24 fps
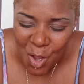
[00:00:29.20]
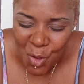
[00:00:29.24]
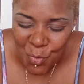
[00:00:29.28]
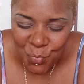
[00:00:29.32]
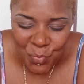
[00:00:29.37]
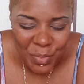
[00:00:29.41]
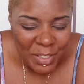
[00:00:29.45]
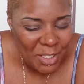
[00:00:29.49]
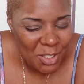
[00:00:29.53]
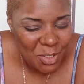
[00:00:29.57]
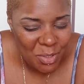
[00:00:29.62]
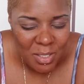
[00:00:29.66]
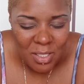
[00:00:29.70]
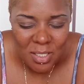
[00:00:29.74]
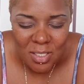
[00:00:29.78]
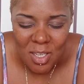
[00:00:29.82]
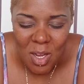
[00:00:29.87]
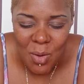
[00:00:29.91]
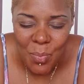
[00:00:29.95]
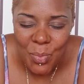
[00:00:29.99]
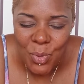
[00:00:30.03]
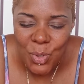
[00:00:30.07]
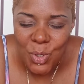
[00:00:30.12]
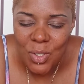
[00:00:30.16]
Victory is
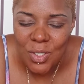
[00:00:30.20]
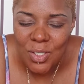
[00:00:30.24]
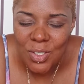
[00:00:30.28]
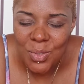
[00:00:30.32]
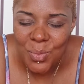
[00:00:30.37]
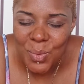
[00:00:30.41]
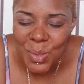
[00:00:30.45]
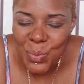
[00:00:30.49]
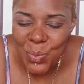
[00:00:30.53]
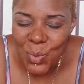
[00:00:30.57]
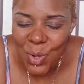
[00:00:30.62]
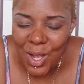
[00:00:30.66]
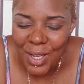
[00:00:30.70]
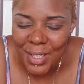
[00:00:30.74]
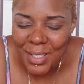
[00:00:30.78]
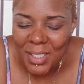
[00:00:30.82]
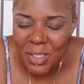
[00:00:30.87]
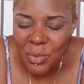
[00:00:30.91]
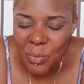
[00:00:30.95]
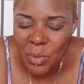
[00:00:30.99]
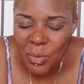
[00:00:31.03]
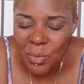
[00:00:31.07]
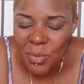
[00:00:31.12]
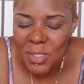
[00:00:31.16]
our portion. We walk
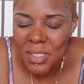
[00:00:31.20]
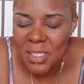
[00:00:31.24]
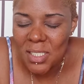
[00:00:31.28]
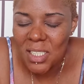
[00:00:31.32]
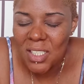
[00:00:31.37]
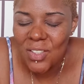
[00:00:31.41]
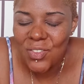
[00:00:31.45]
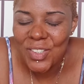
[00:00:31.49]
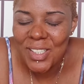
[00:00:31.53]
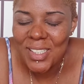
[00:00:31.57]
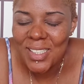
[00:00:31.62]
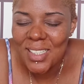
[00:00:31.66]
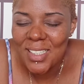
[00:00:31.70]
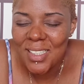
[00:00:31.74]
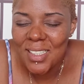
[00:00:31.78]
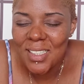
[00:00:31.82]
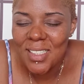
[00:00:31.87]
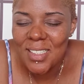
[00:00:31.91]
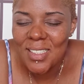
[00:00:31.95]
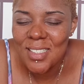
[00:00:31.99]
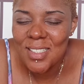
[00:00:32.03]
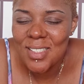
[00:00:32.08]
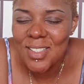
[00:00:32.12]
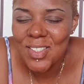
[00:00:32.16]
in, we receive it. It
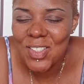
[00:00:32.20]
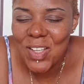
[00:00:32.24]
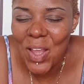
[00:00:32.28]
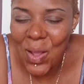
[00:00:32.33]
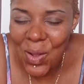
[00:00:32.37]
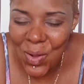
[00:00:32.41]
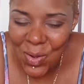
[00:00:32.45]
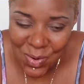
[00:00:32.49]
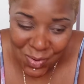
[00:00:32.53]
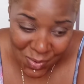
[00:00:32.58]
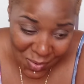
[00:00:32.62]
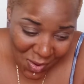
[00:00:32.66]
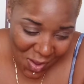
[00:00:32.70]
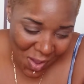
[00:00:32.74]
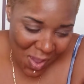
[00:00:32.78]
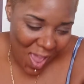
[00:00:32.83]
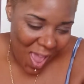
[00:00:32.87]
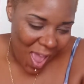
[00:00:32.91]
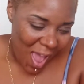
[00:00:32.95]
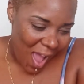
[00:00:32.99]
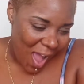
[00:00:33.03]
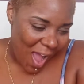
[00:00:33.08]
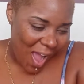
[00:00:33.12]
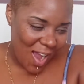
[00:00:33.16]
is so. All
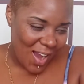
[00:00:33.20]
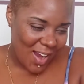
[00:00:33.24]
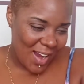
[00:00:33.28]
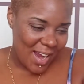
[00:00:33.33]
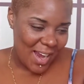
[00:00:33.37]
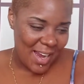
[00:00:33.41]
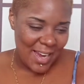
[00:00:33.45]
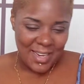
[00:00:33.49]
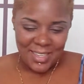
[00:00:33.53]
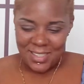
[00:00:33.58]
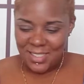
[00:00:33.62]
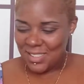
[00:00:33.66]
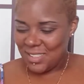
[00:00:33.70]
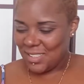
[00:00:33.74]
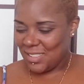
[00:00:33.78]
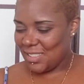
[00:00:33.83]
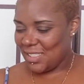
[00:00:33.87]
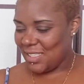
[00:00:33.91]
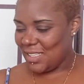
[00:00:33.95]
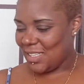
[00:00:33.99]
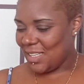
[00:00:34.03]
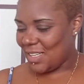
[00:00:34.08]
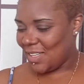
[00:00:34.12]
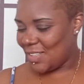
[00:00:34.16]
right,
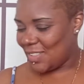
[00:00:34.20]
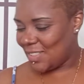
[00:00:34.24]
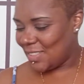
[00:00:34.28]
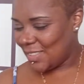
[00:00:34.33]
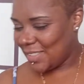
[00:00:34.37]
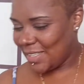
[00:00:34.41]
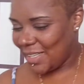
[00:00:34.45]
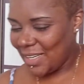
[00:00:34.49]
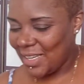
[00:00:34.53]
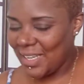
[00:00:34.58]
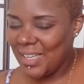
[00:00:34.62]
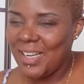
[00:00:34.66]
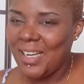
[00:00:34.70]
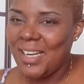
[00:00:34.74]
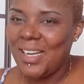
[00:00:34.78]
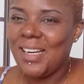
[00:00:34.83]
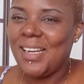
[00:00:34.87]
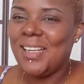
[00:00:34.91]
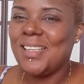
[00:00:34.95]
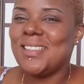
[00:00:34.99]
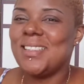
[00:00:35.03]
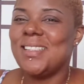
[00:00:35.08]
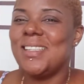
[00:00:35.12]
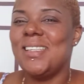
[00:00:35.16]
Leos,
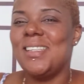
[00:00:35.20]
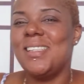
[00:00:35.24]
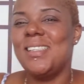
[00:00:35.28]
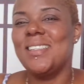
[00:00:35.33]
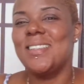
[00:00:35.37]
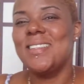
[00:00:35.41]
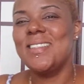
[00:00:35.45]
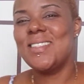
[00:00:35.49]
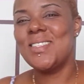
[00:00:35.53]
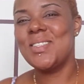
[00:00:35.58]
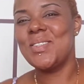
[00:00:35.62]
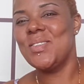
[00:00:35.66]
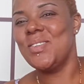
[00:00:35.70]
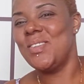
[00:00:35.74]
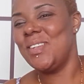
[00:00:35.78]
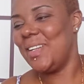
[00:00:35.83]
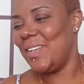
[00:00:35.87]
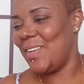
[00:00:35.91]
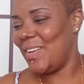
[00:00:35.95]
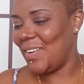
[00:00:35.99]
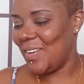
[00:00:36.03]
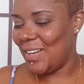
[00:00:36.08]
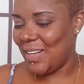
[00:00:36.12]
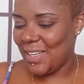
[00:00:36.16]
let's get into
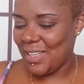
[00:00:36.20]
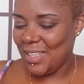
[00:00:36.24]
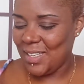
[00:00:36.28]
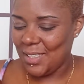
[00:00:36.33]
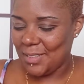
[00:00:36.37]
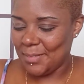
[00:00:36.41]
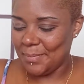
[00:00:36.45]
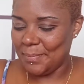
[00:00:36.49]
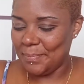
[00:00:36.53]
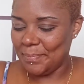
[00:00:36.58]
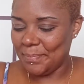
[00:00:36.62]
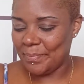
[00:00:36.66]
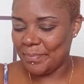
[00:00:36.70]
it, all right?